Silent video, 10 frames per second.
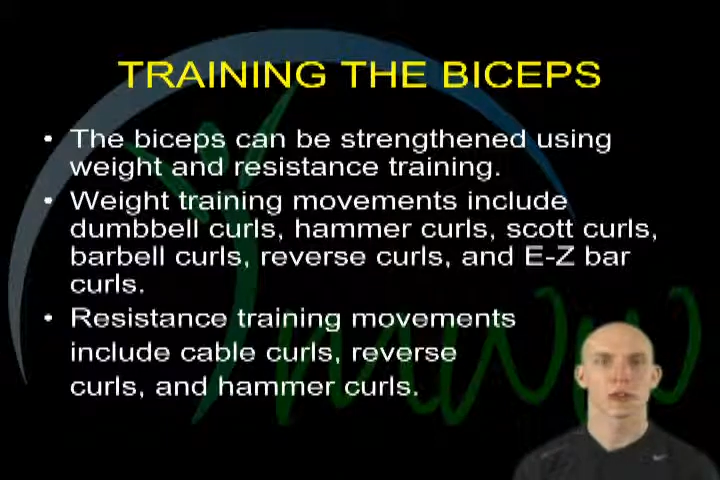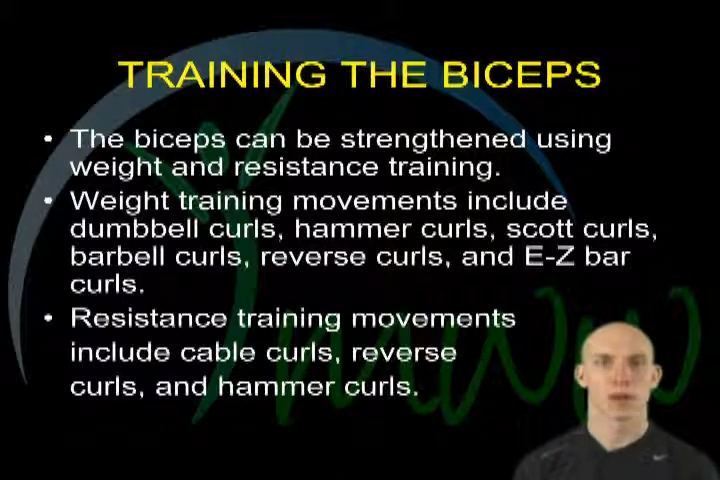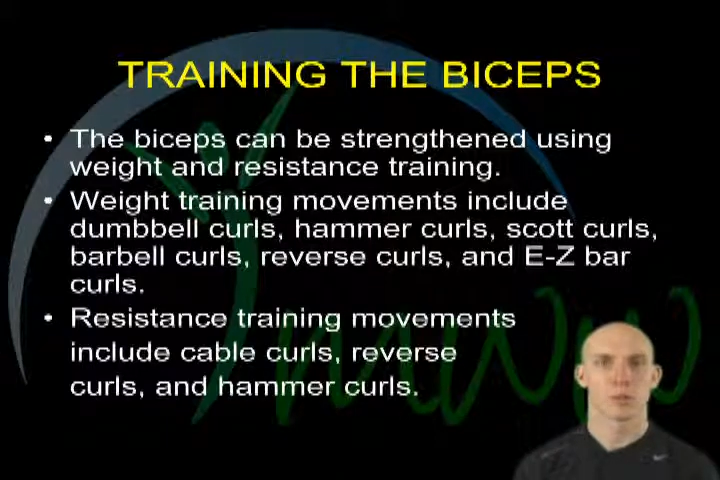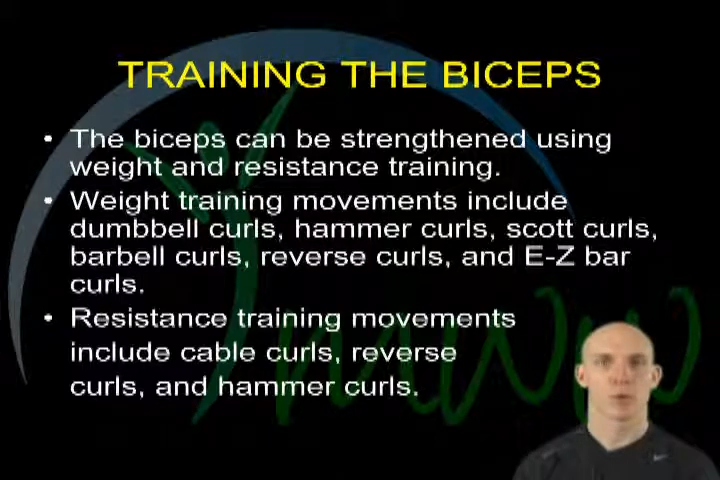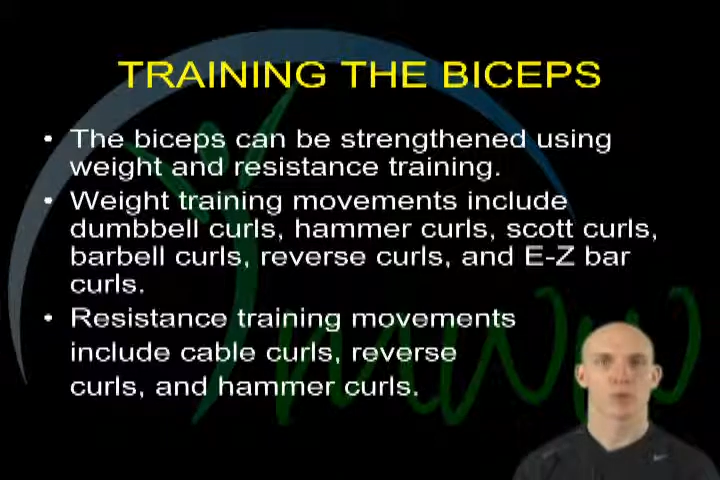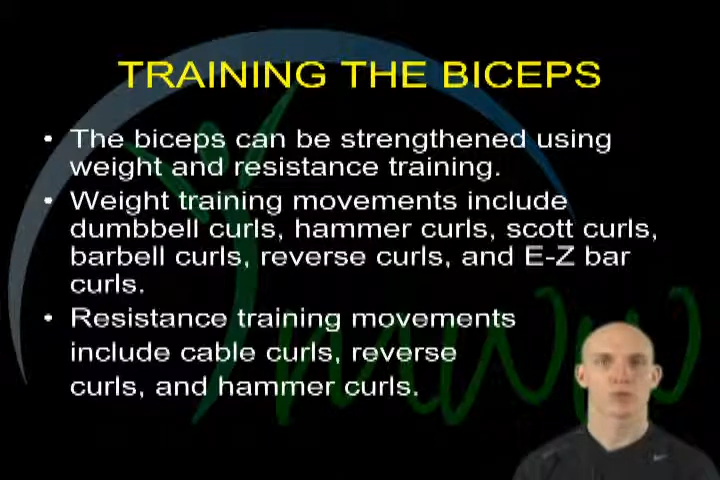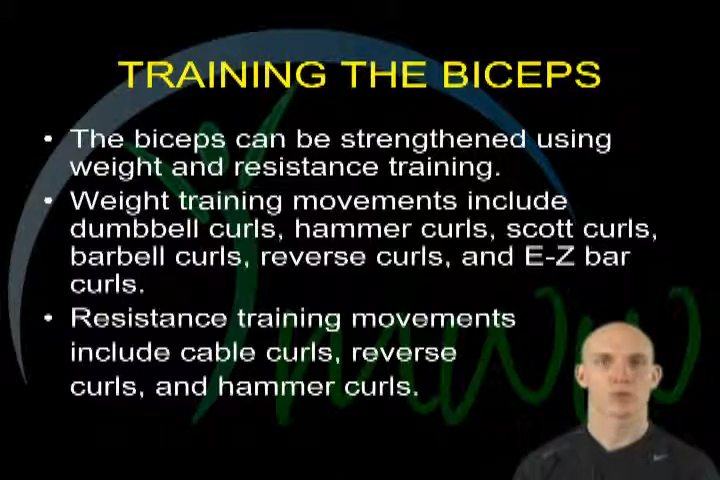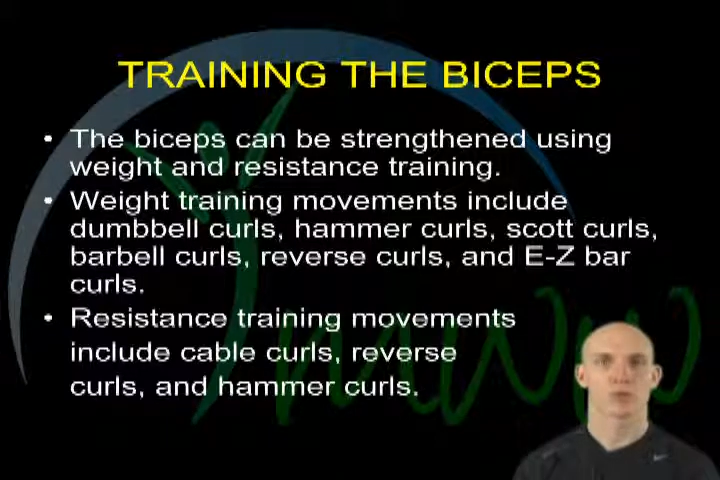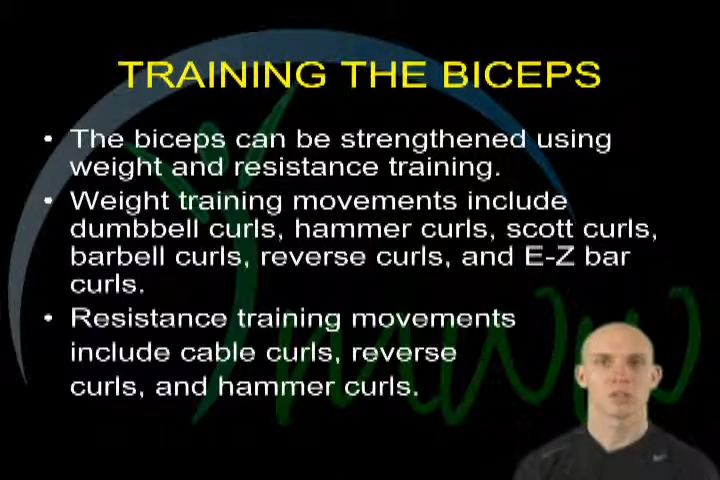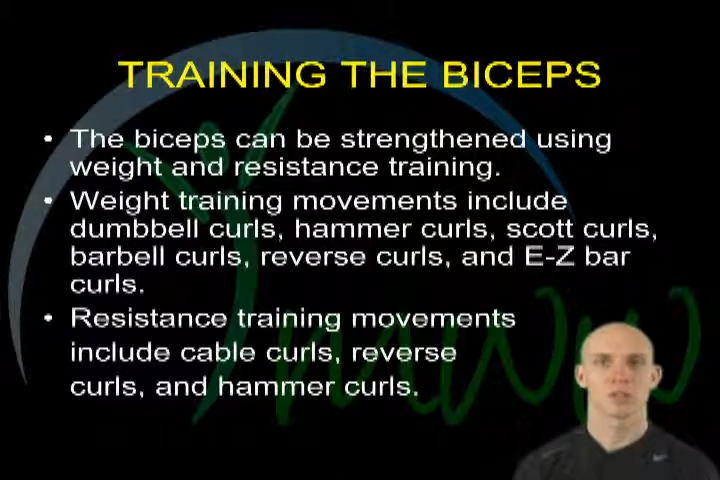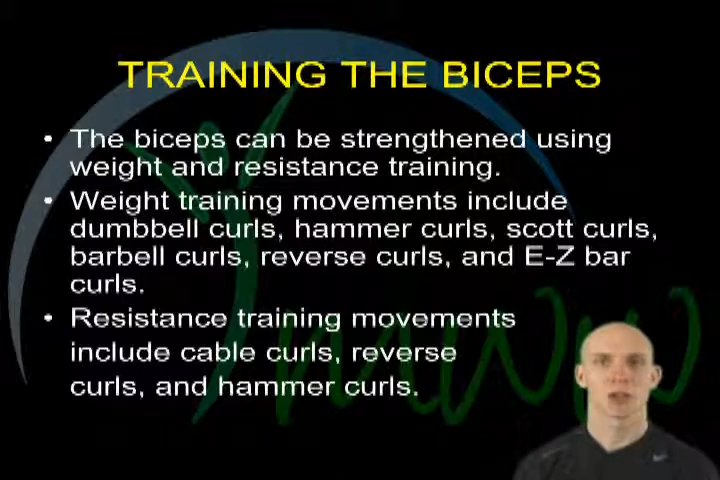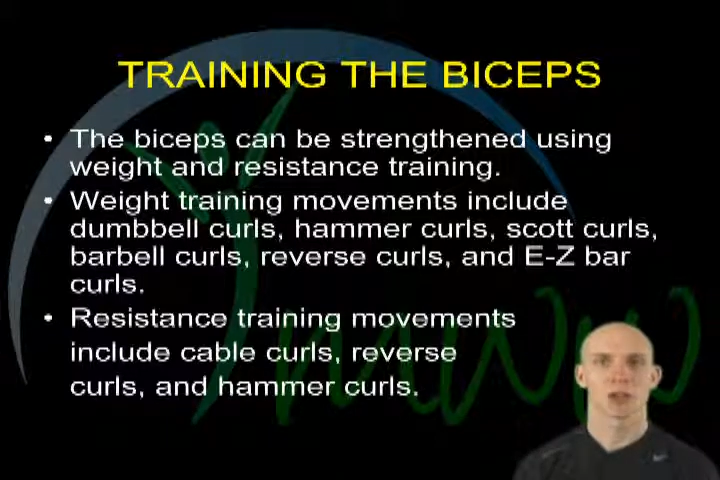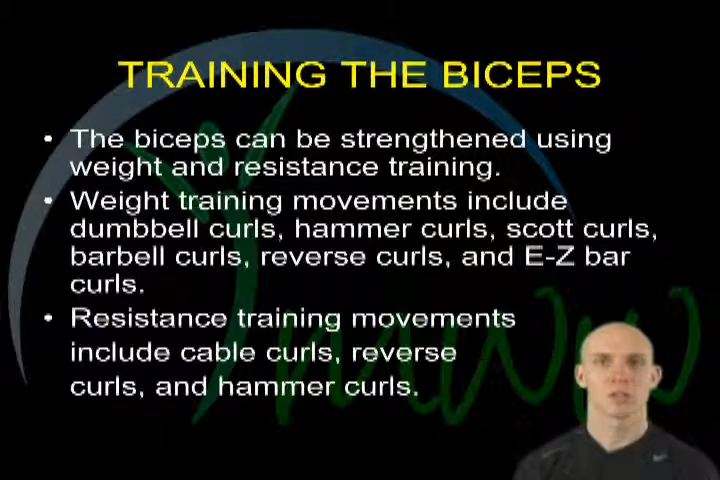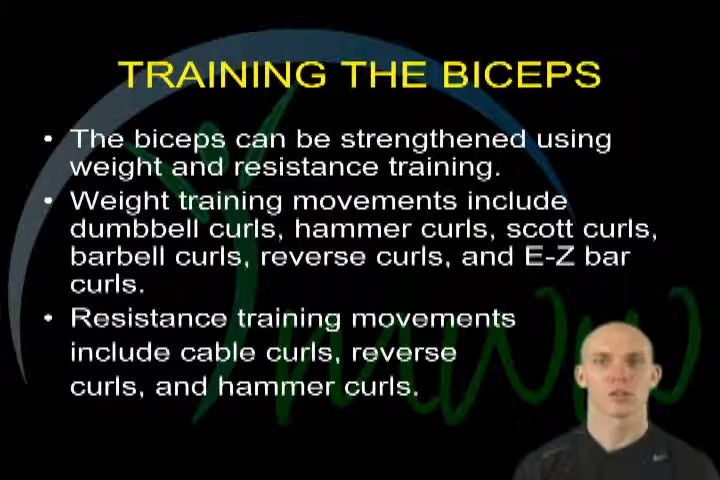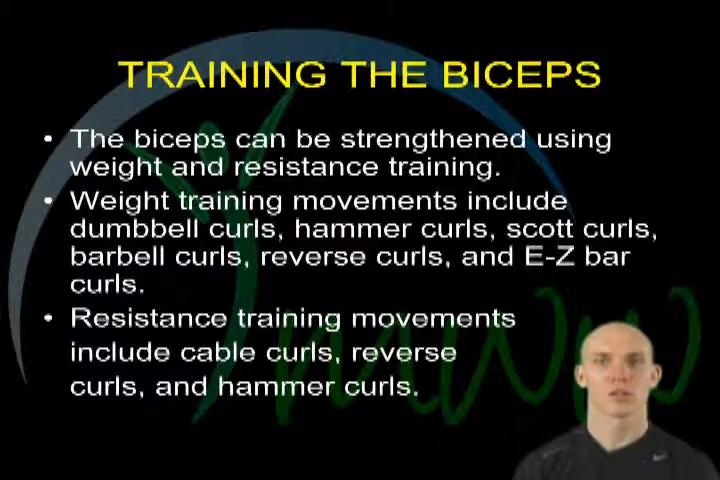hammer curls, Scott
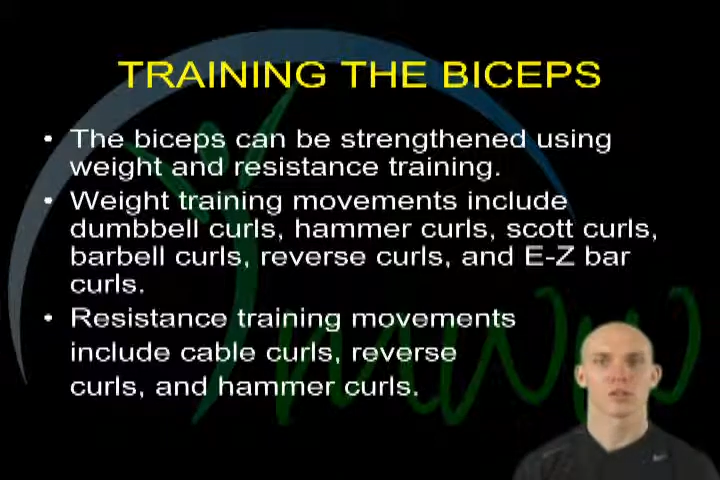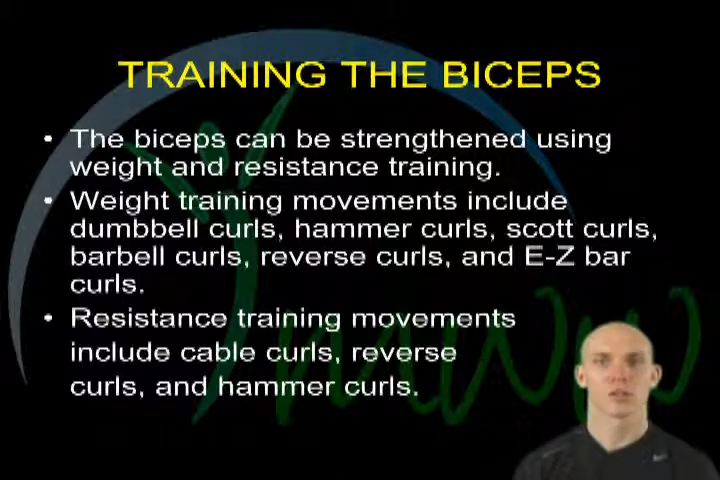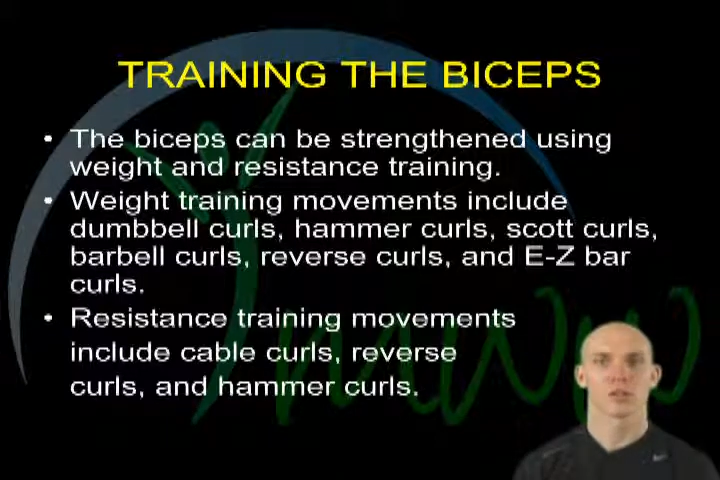curls,